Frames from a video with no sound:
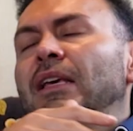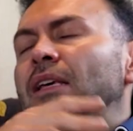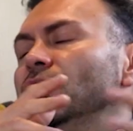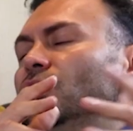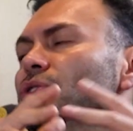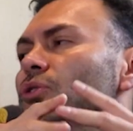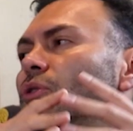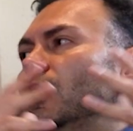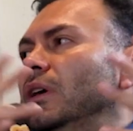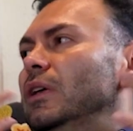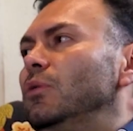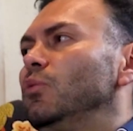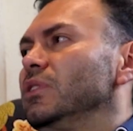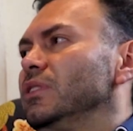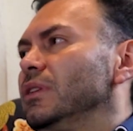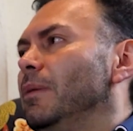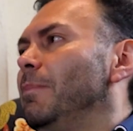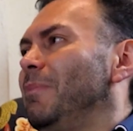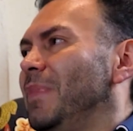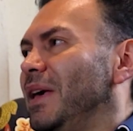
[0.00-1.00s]
So it
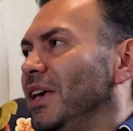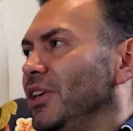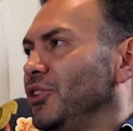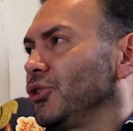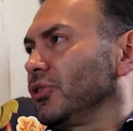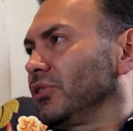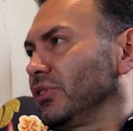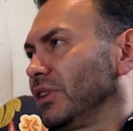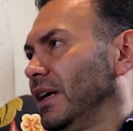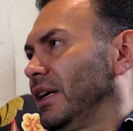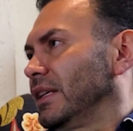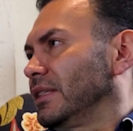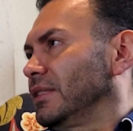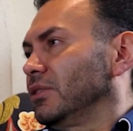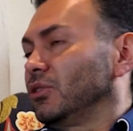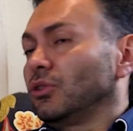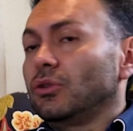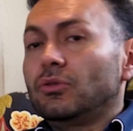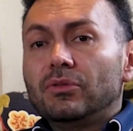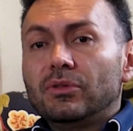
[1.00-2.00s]
was a major task.
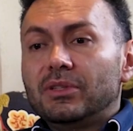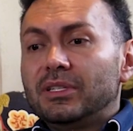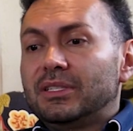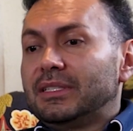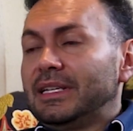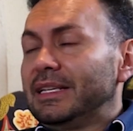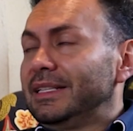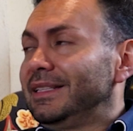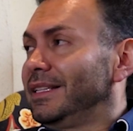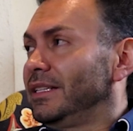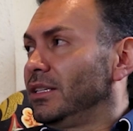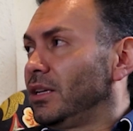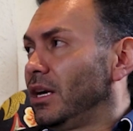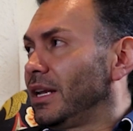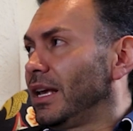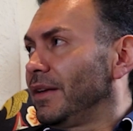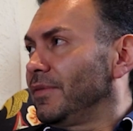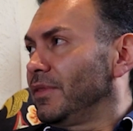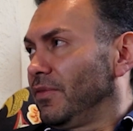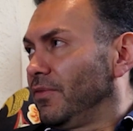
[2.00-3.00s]
So the state did
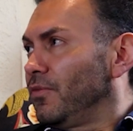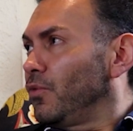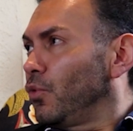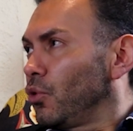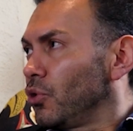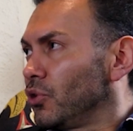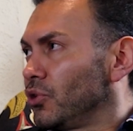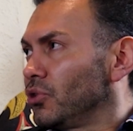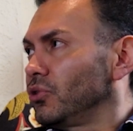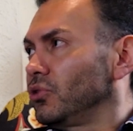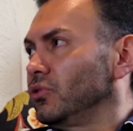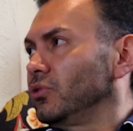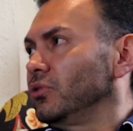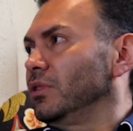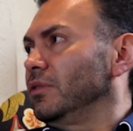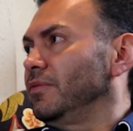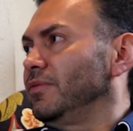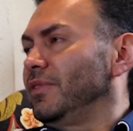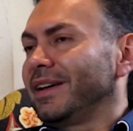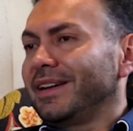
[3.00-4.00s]
not have the force,
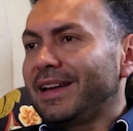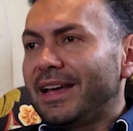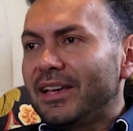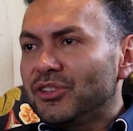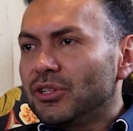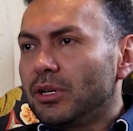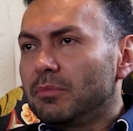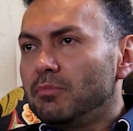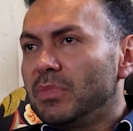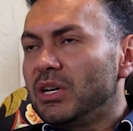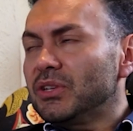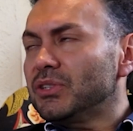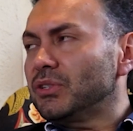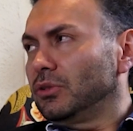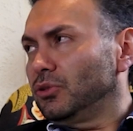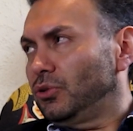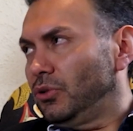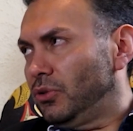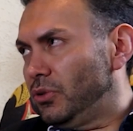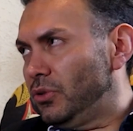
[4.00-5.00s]
the financial
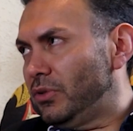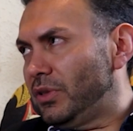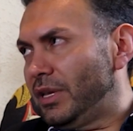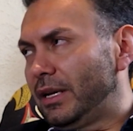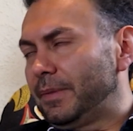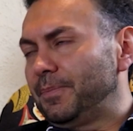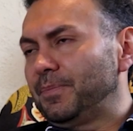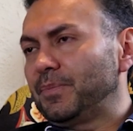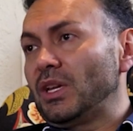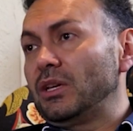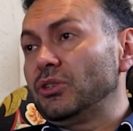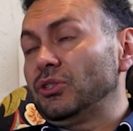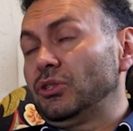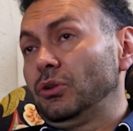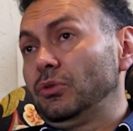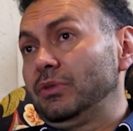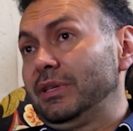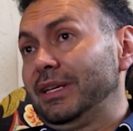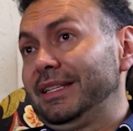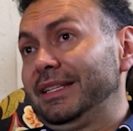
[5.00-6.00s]
muscle to do that.
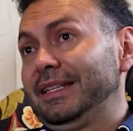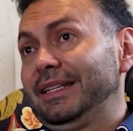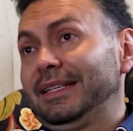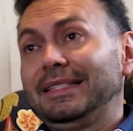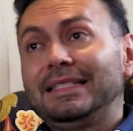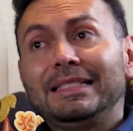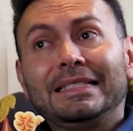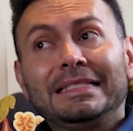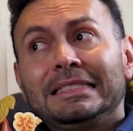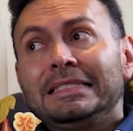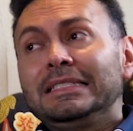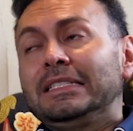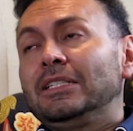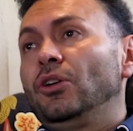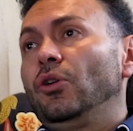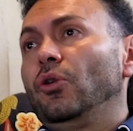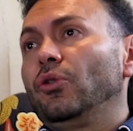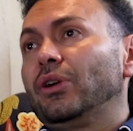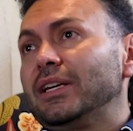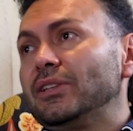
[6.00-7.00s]
So the idea is,
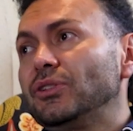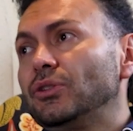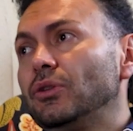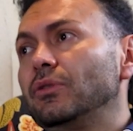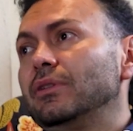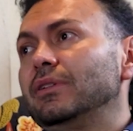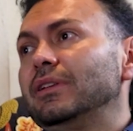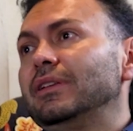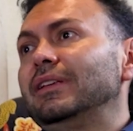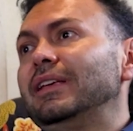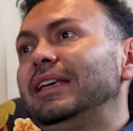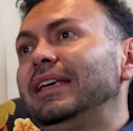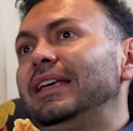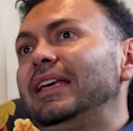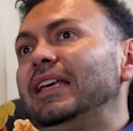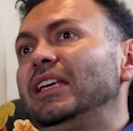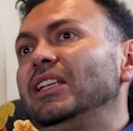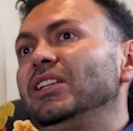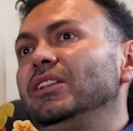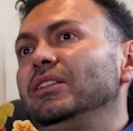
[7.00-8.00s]
okay, so
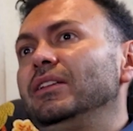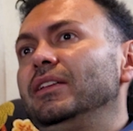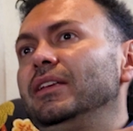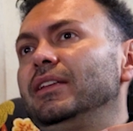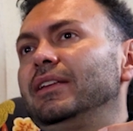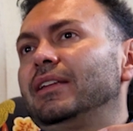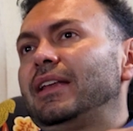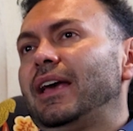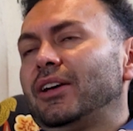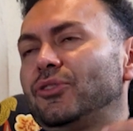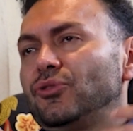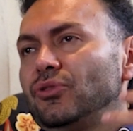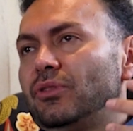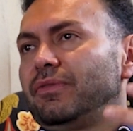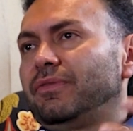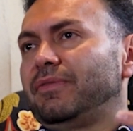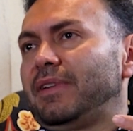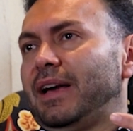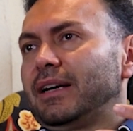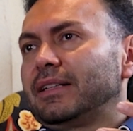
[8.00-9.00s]
in actual
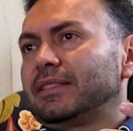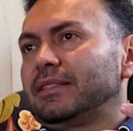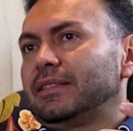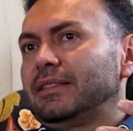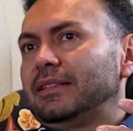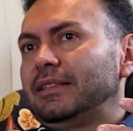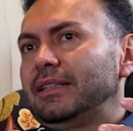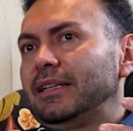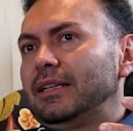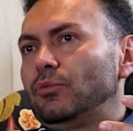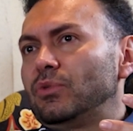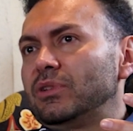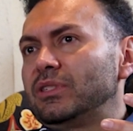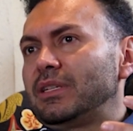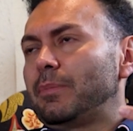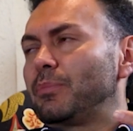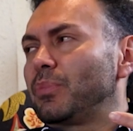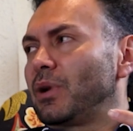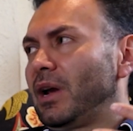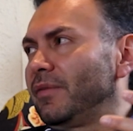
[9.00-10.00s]
facts, it was
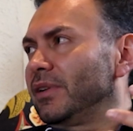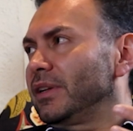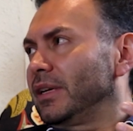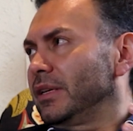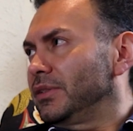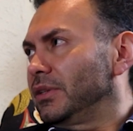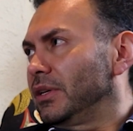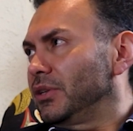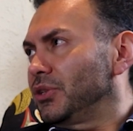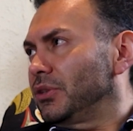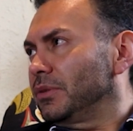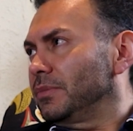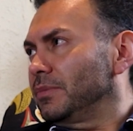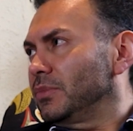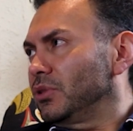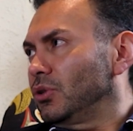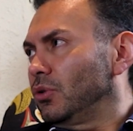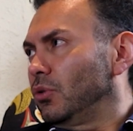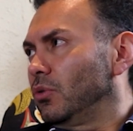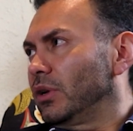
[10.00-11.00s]
a privatization.
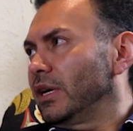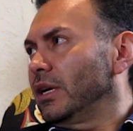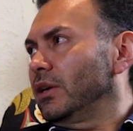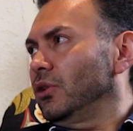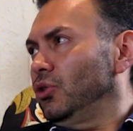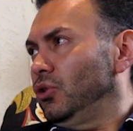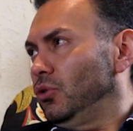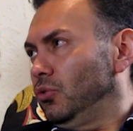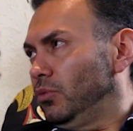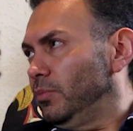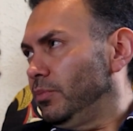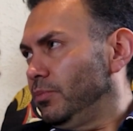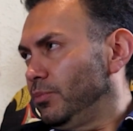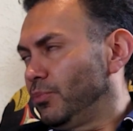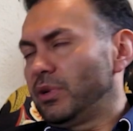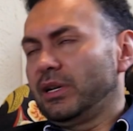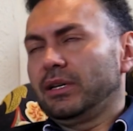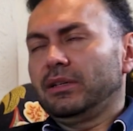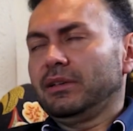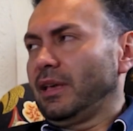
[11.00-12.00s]
So, okay, you
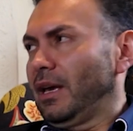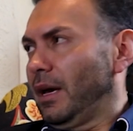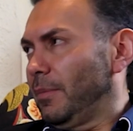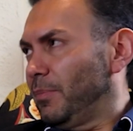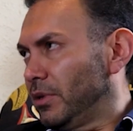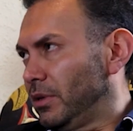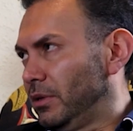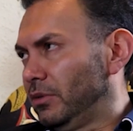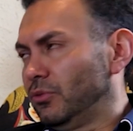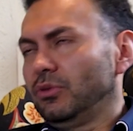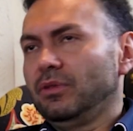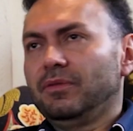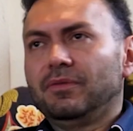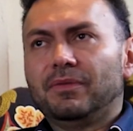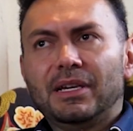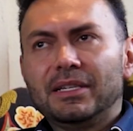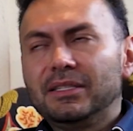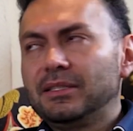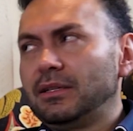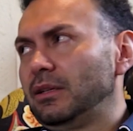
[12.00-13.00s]
bring capital, you
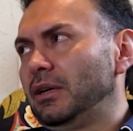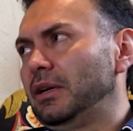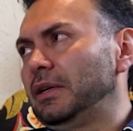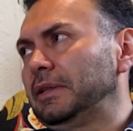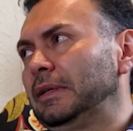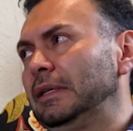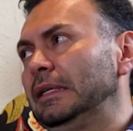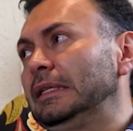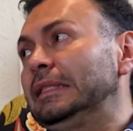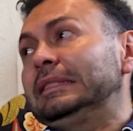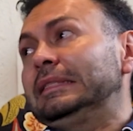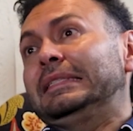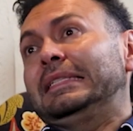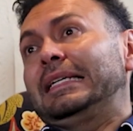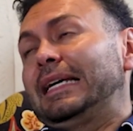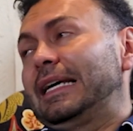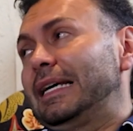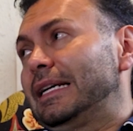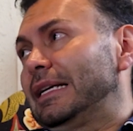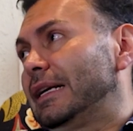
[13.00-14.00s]
invest a lot,
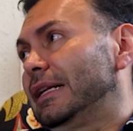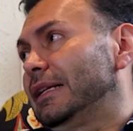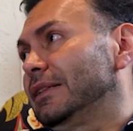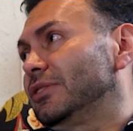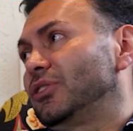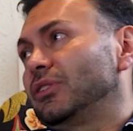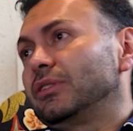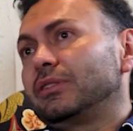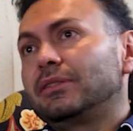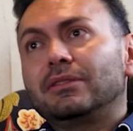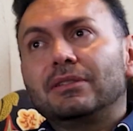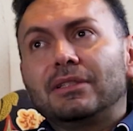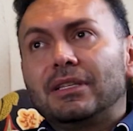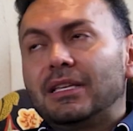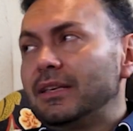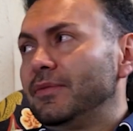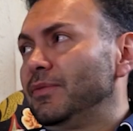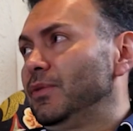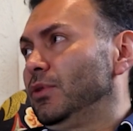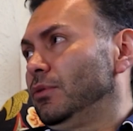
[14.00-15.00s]
and I'll just
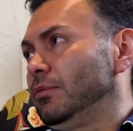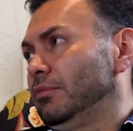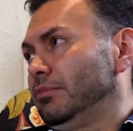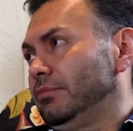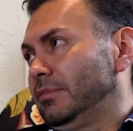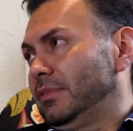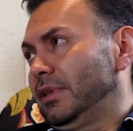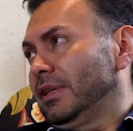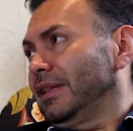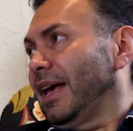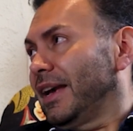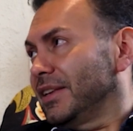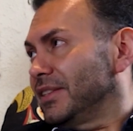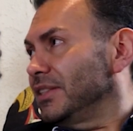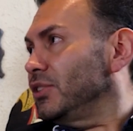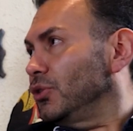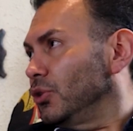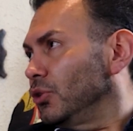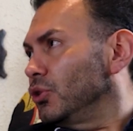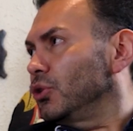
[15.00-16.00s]
give you the
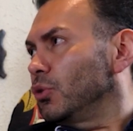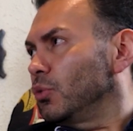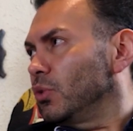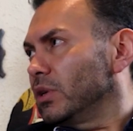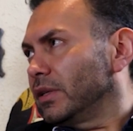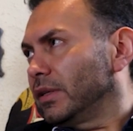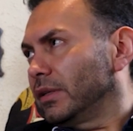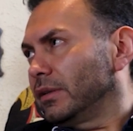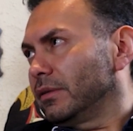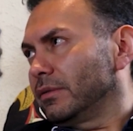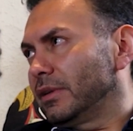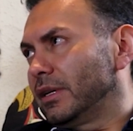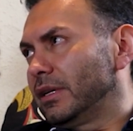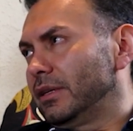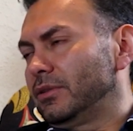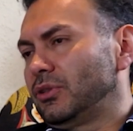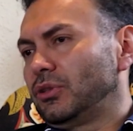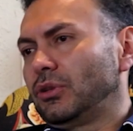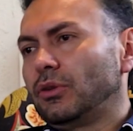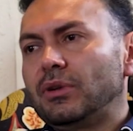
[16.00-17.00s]
license to do it, right?
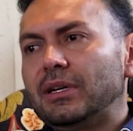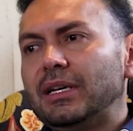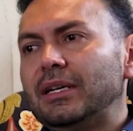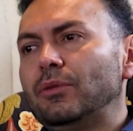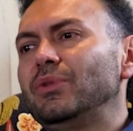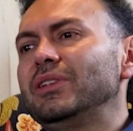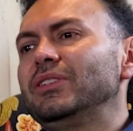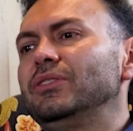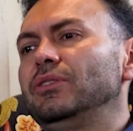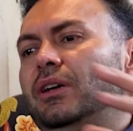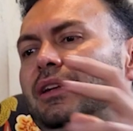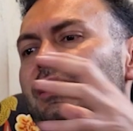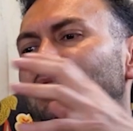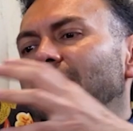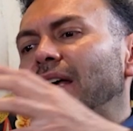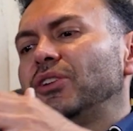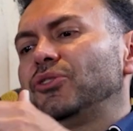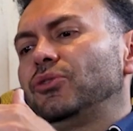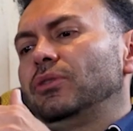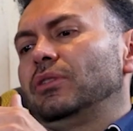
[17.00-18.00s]
Yeah. So it was not an
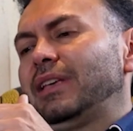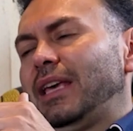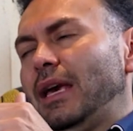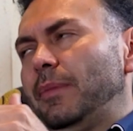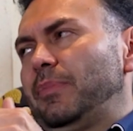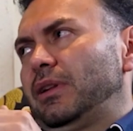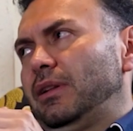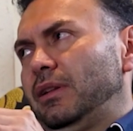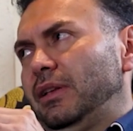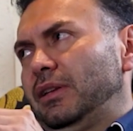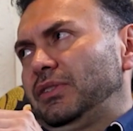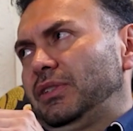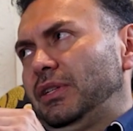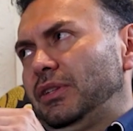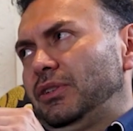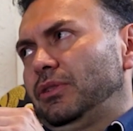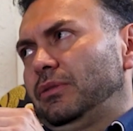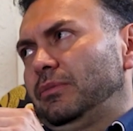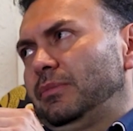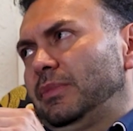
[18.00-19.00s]
actual
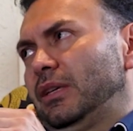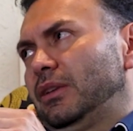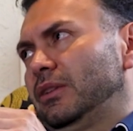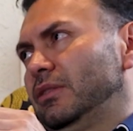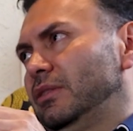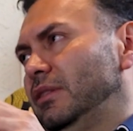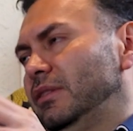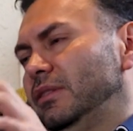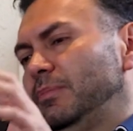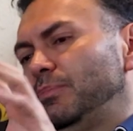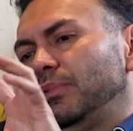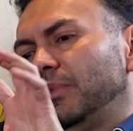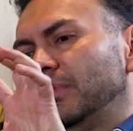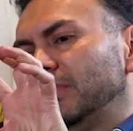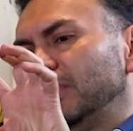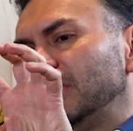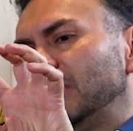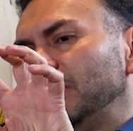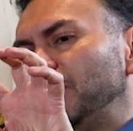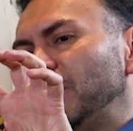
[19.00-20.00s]
capitalization because the
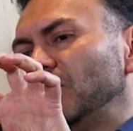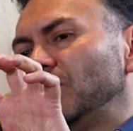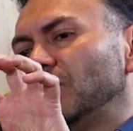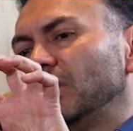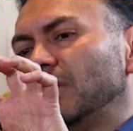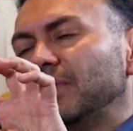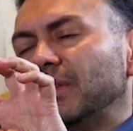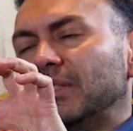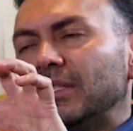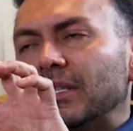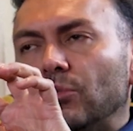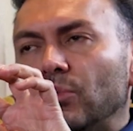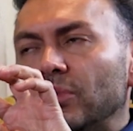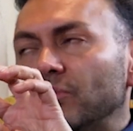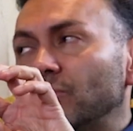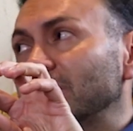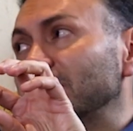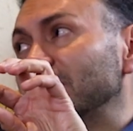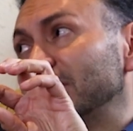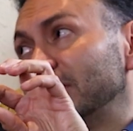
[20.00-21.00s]
participation of the state
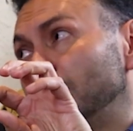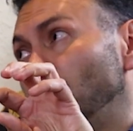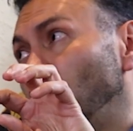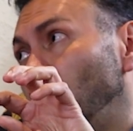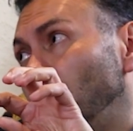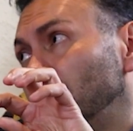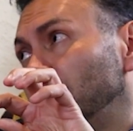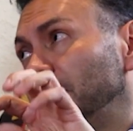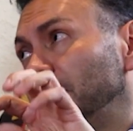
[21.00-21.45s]
was really small.